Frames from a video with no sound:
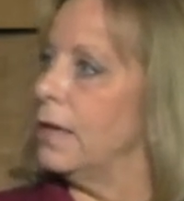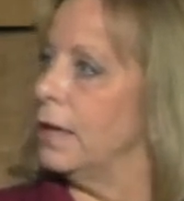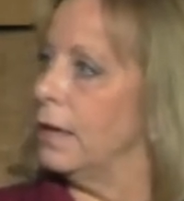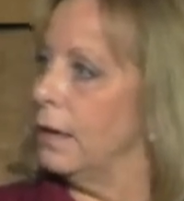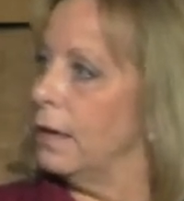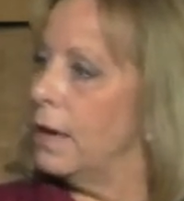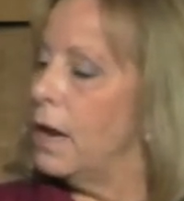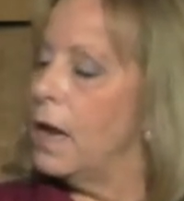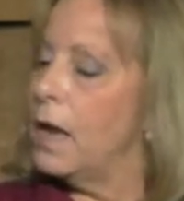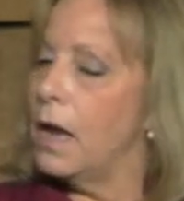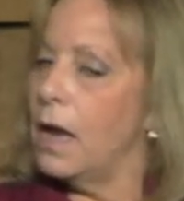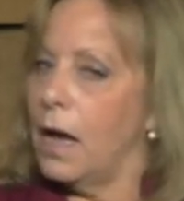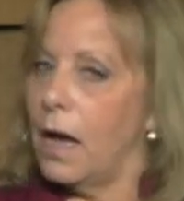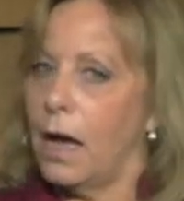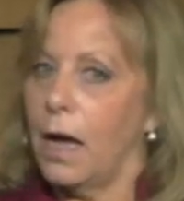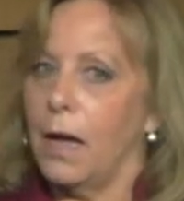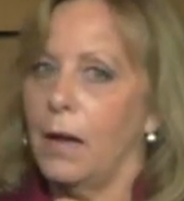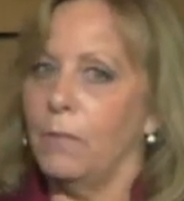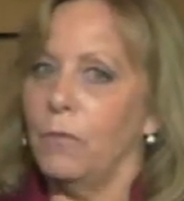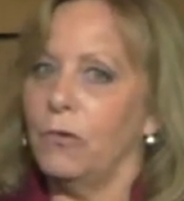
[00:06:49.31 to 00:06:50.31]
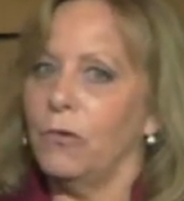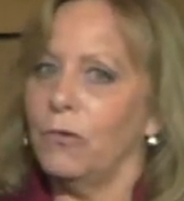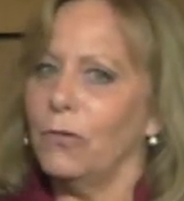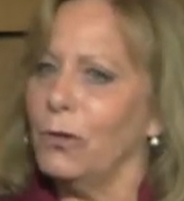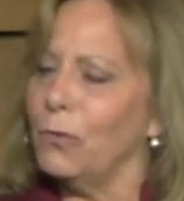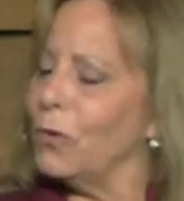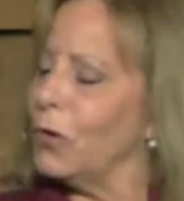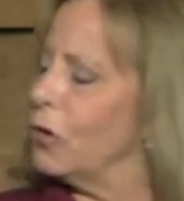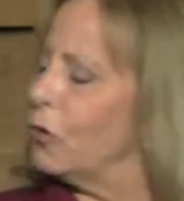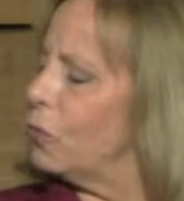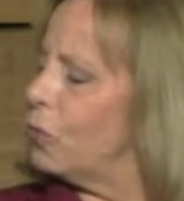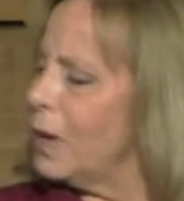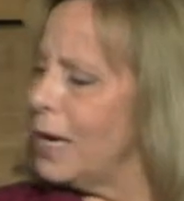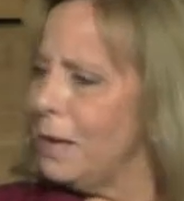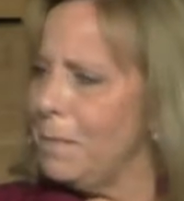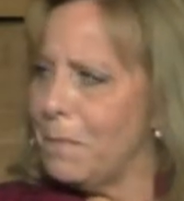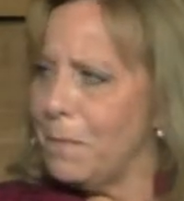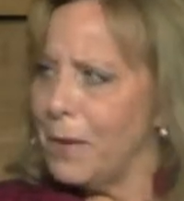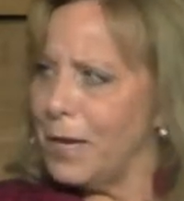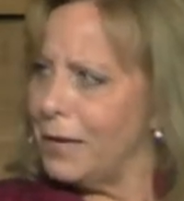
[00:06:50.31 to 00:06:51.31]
And um, so there were great